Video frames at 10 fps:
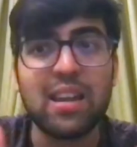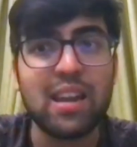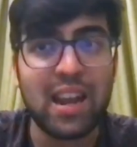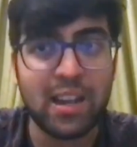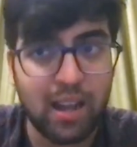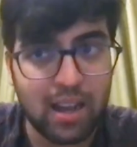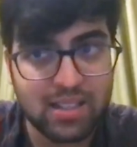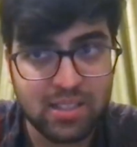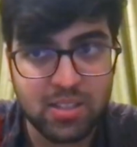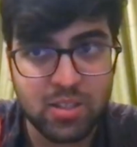9
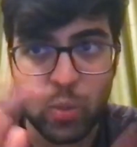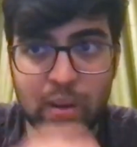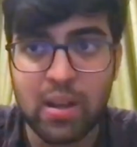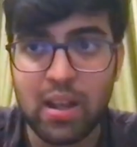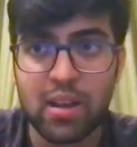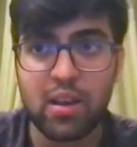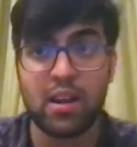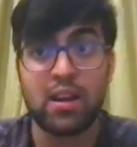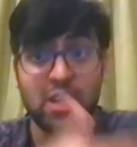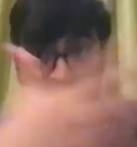tasks to be done
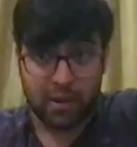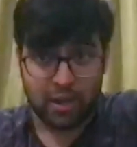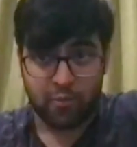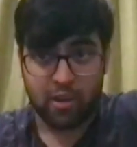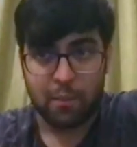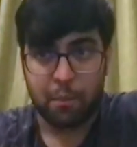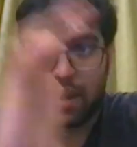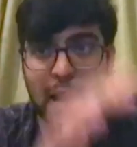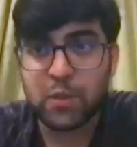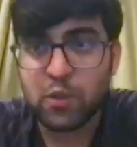in a larger period of time,
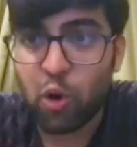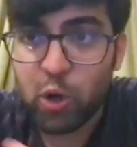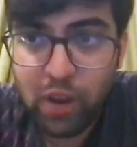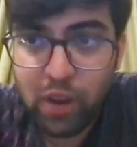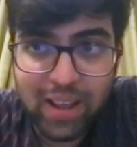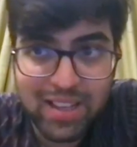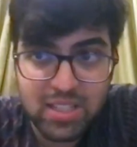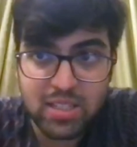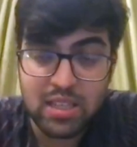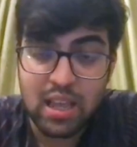perhaps 4 to 5
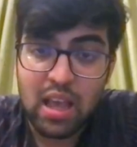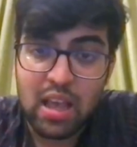days.